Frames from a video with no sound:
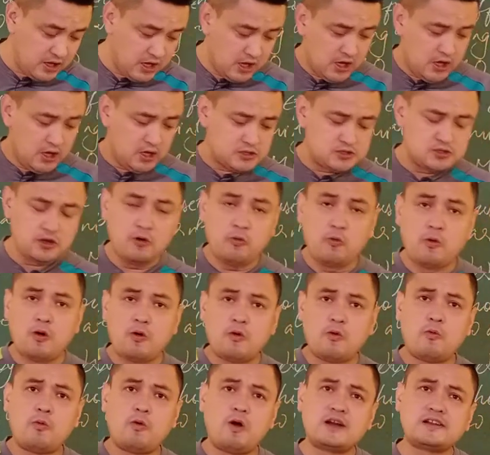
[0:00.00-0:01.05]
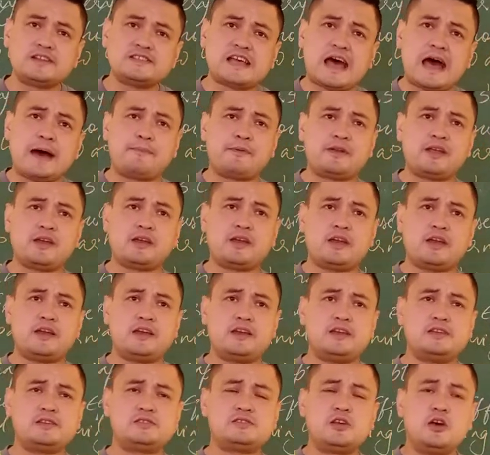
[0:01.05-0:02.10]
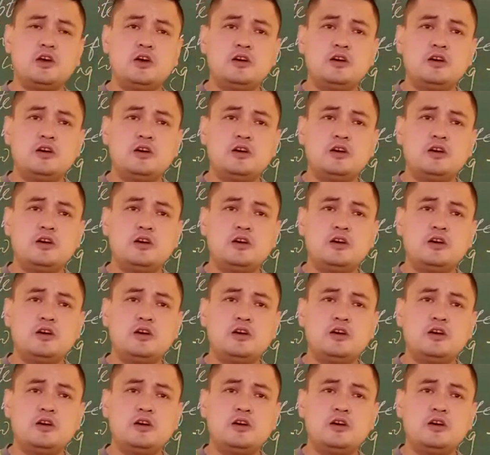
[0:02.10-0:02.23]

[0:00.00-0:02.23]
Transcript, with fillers: So what is happening is